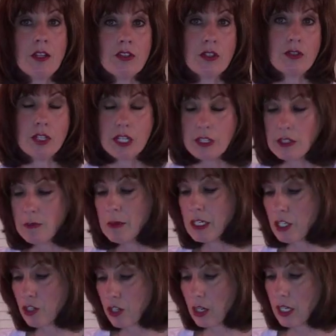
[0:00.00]
also to get some
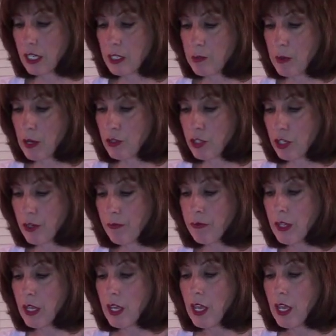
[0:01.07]
additional exposure.